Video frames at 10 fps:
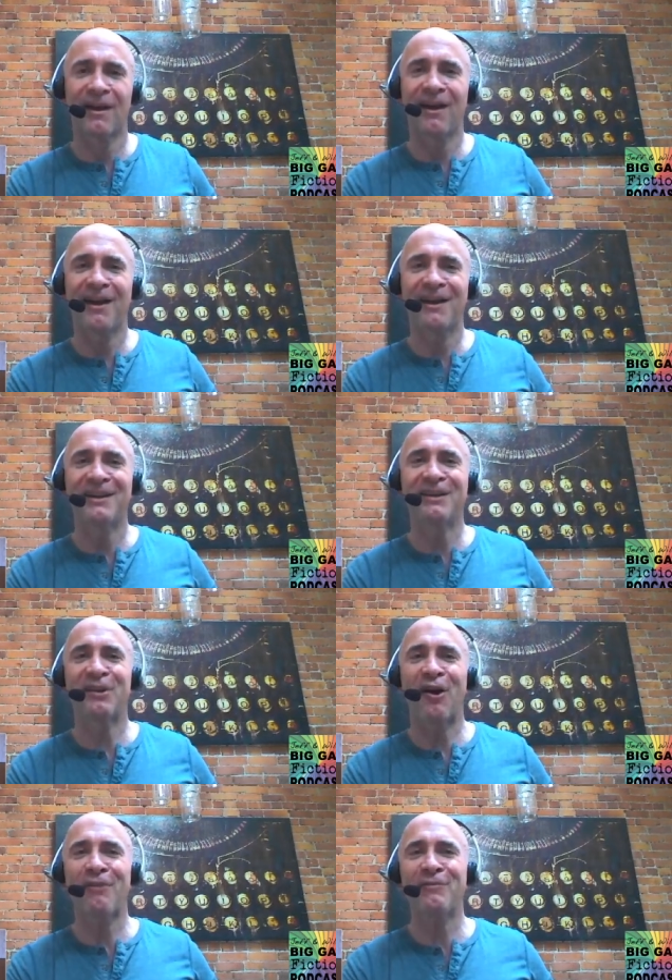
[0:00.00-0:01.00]

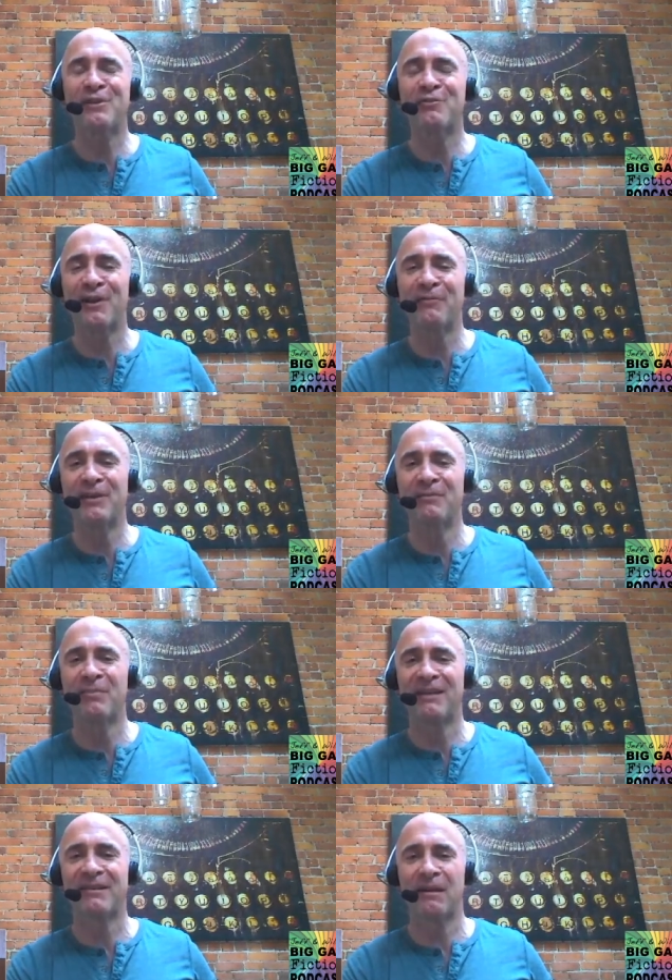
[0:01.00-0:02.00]
It's often driven
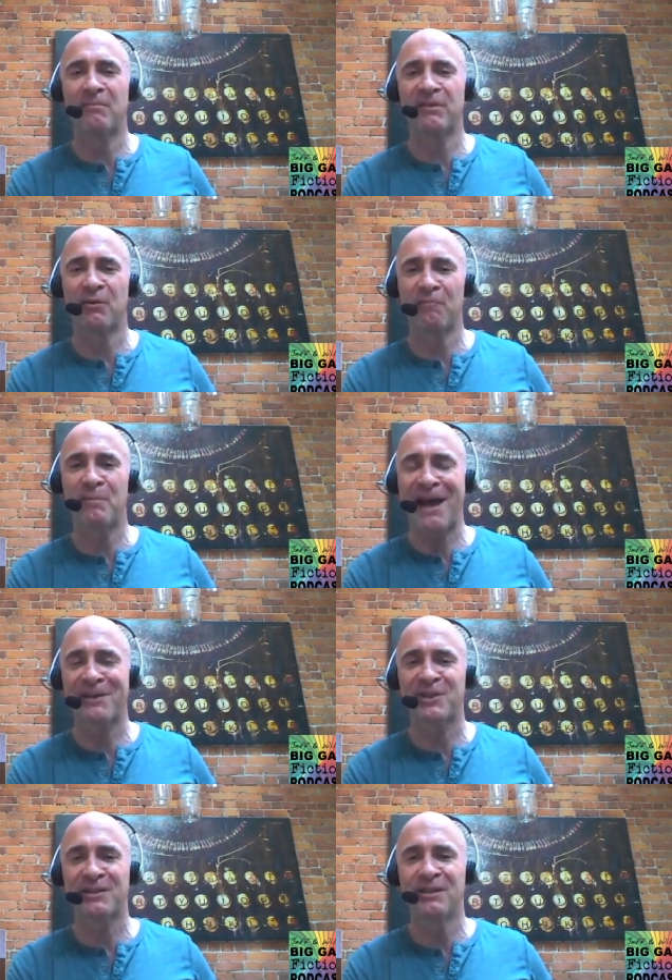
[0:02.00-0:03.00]
by some sort of
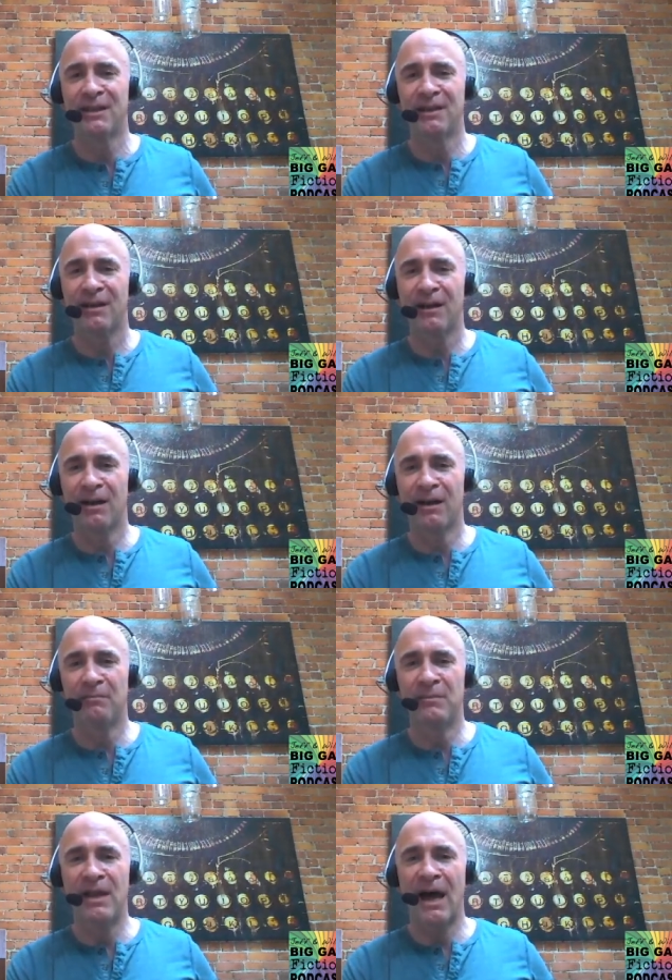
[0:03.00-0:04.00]
passion,
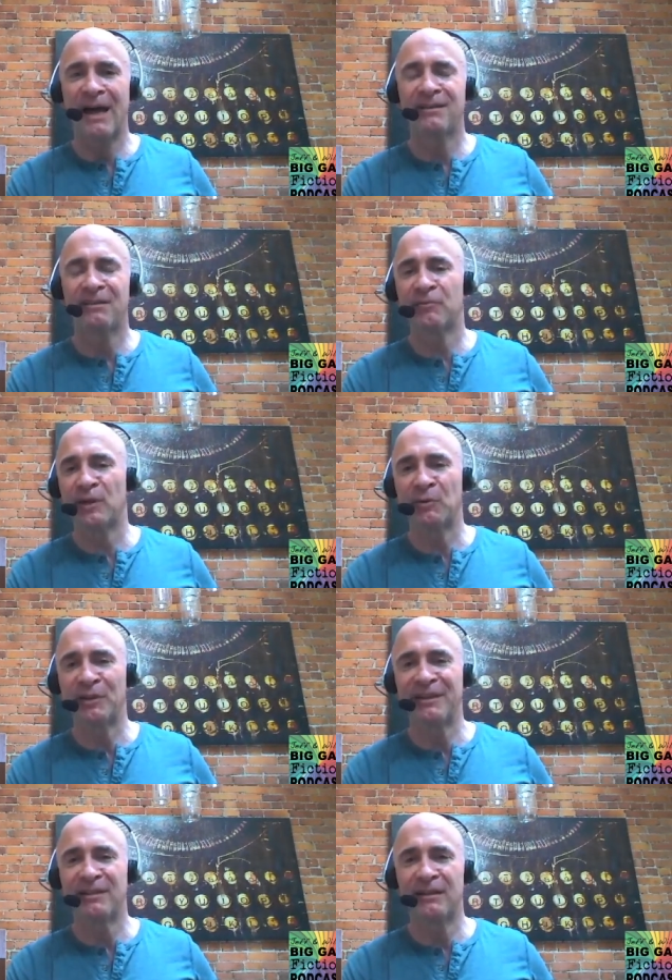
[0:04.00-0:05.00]
not
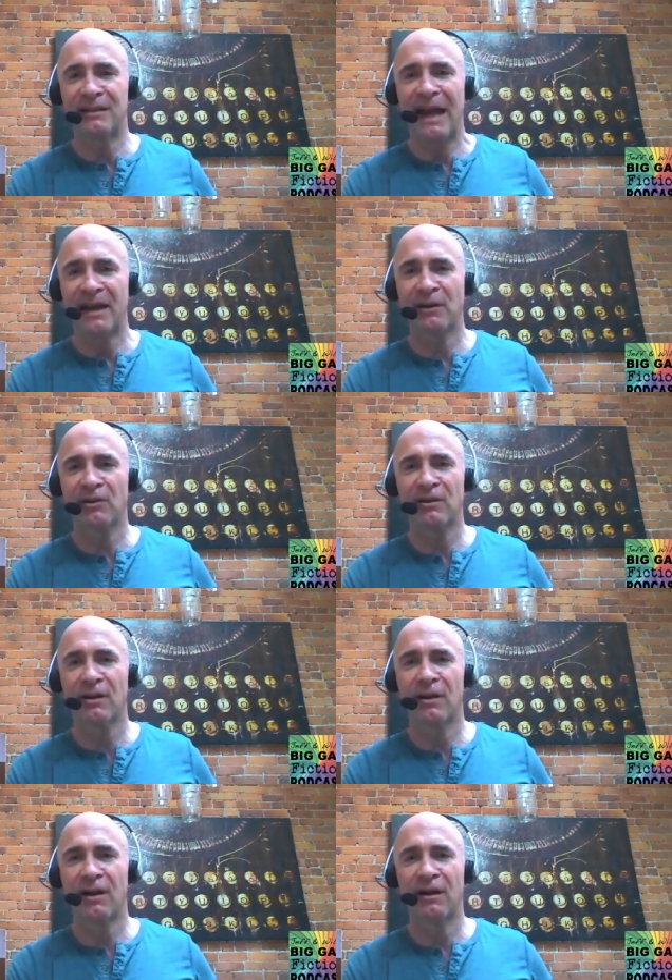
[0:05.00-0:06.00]
infrequently anger.
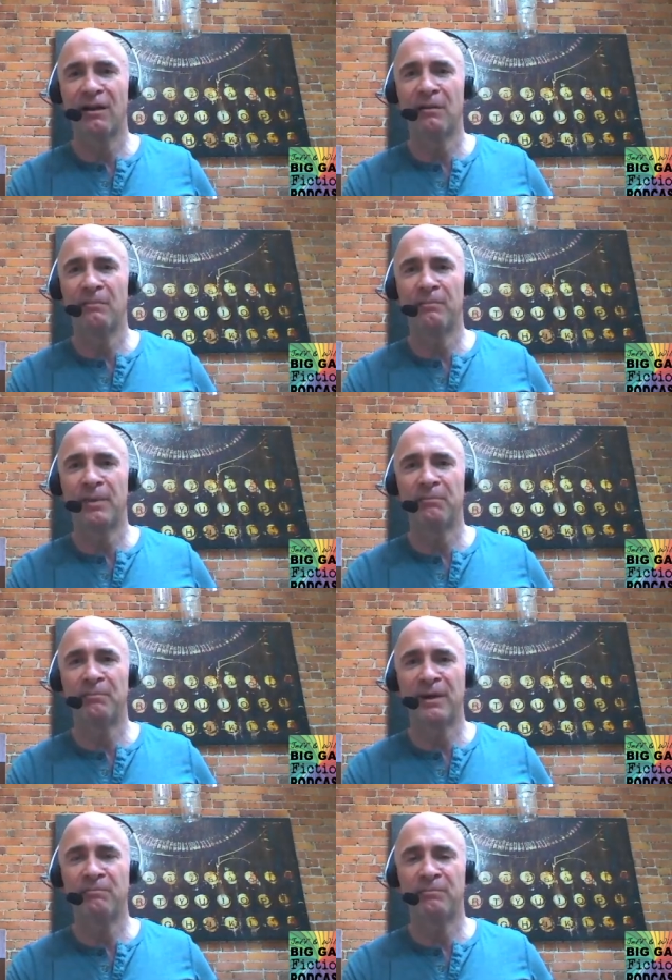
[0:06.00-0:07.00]

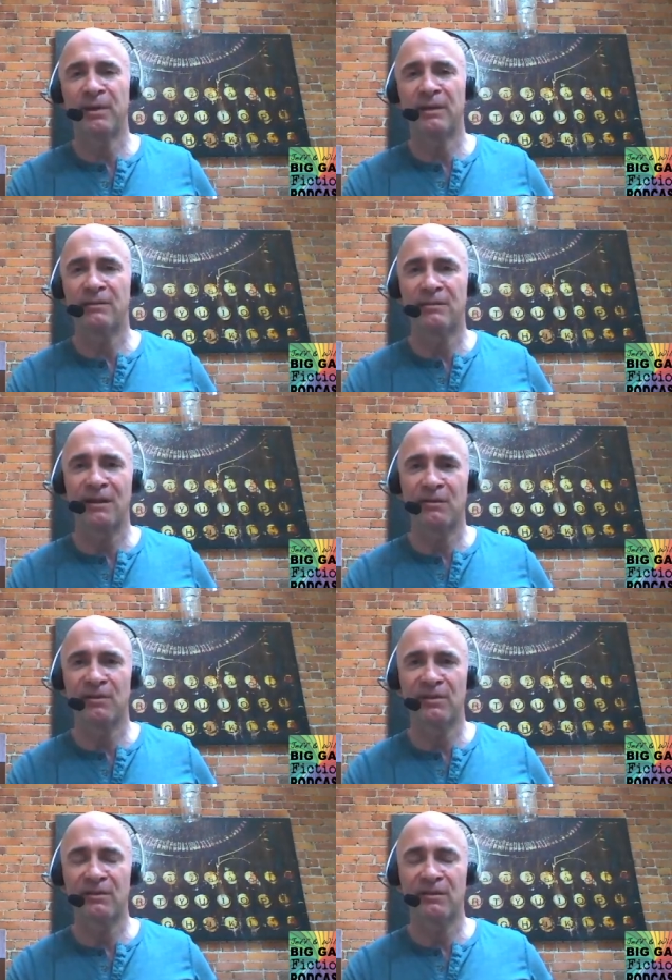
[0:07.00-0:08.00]
But you know,
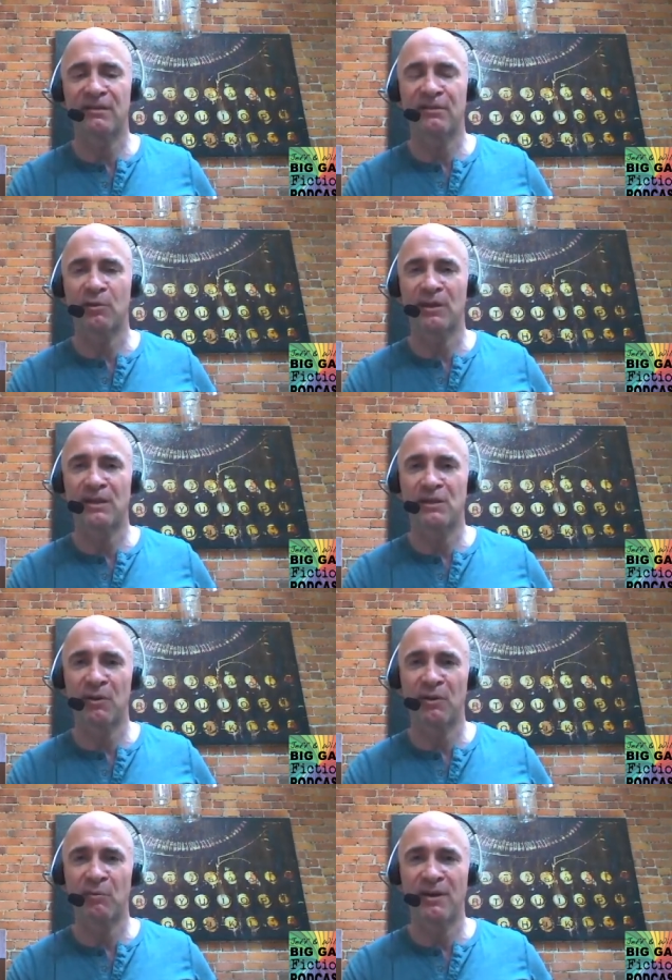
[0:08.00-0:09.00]
there's a story in
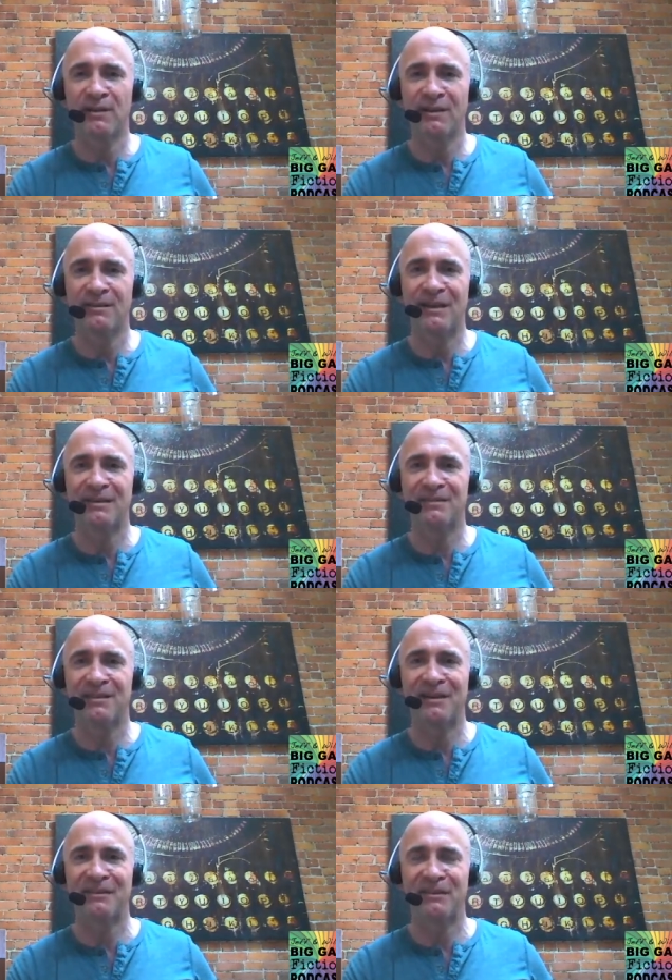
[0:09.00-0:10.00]
You Are the One
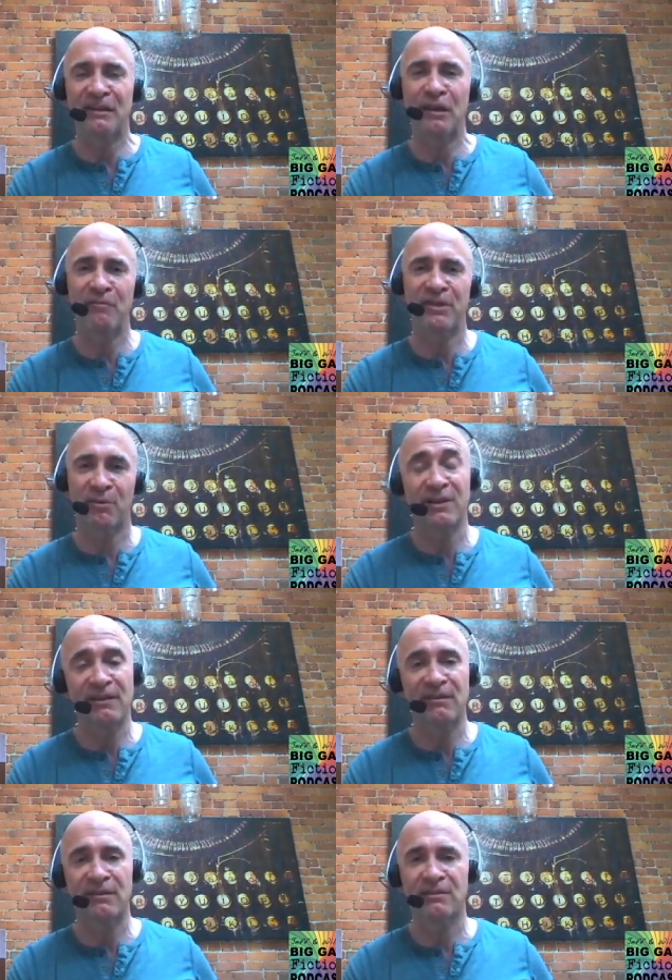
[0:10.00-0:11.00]
that is a love story.
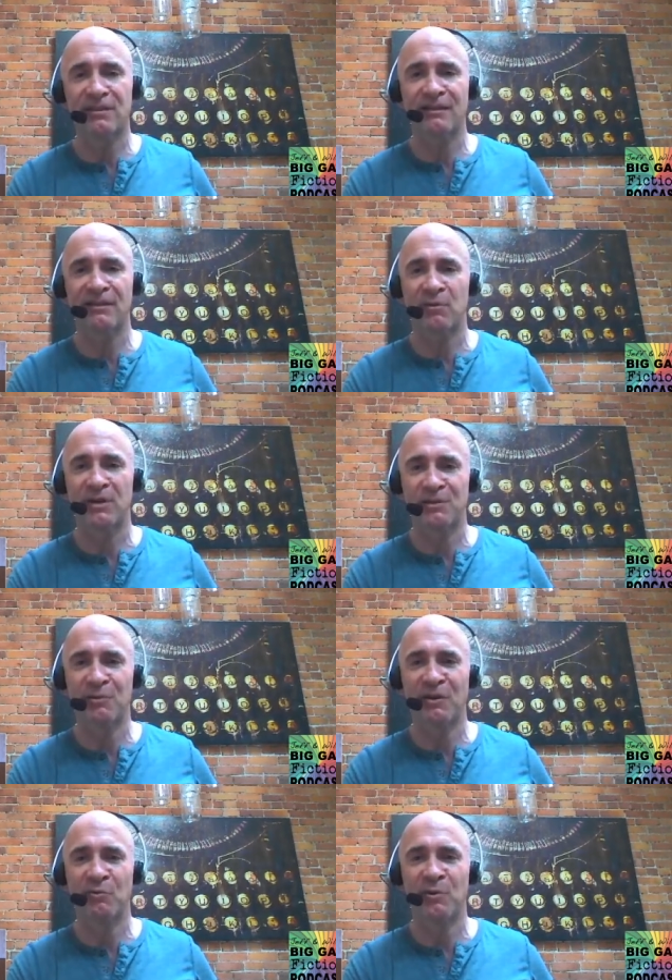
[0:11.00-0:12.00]
It is a title story,
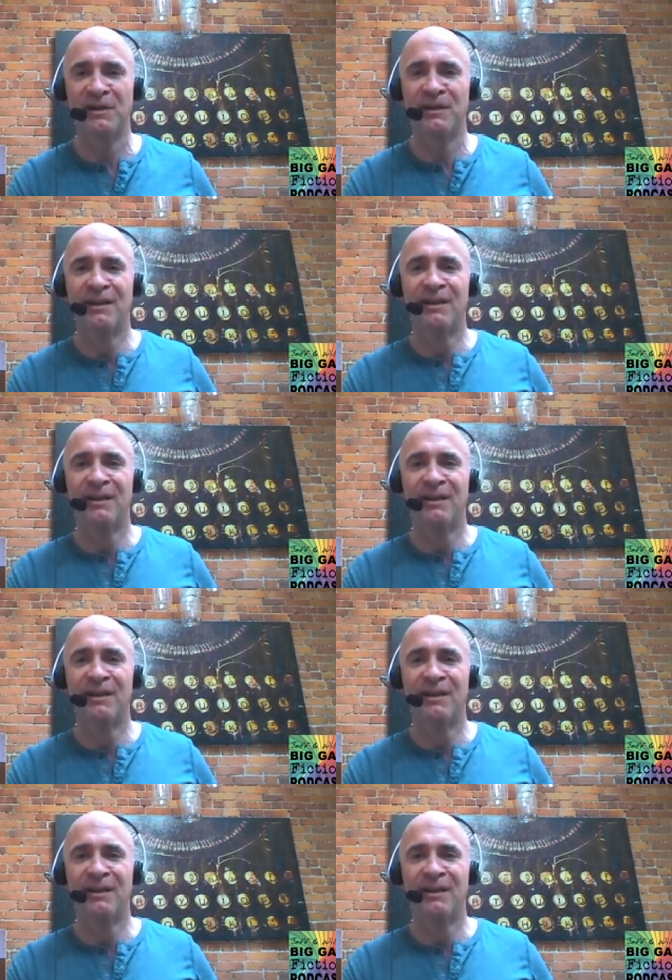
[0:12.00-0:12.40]
You Are the One,